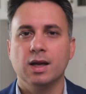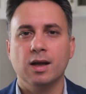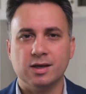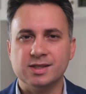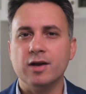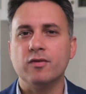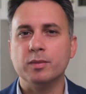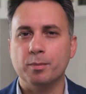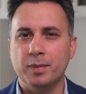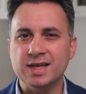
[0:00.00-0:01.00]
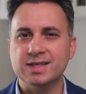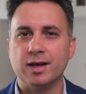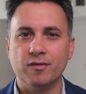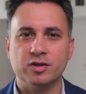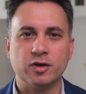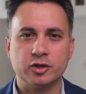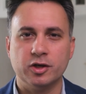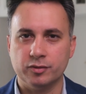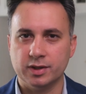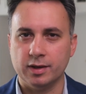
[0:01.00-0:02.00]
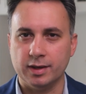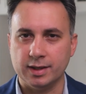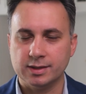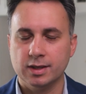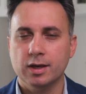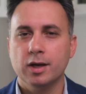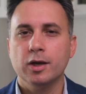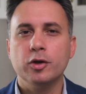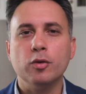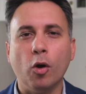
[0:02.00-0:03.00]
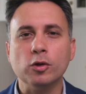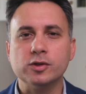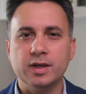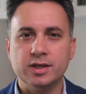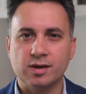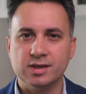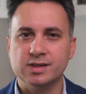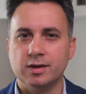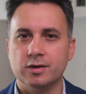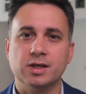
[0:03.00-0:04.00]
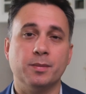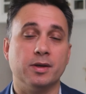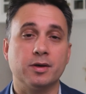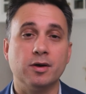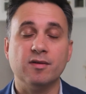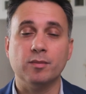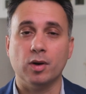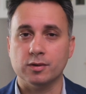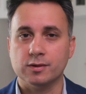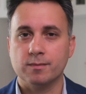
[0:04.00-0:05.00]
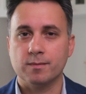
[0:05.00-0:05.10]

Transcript: Aside from the basic infrastructure and utilities, you also need to consider some other curveballs.